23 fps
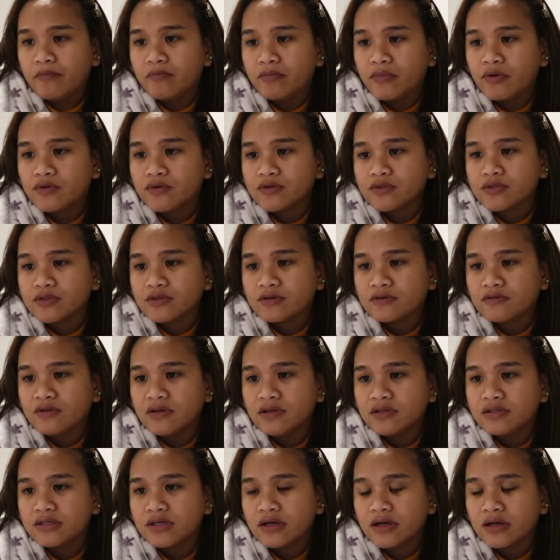most of
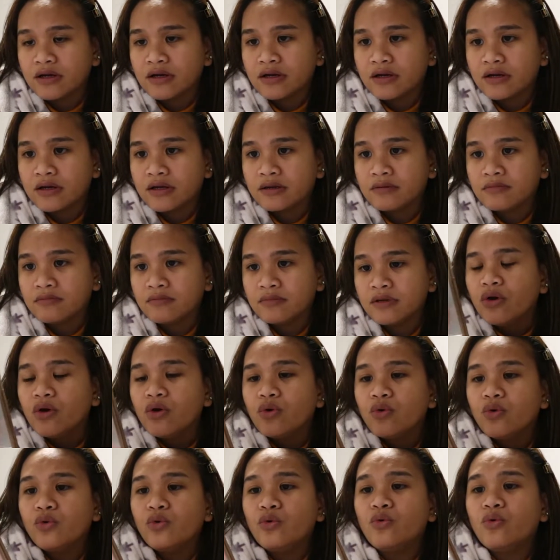the time.
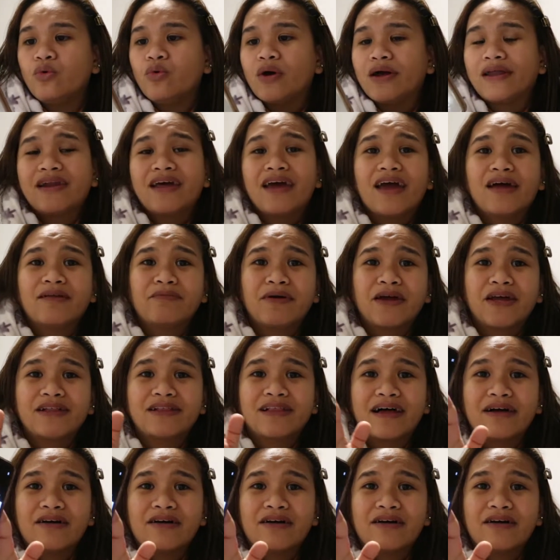Ooh, and I had my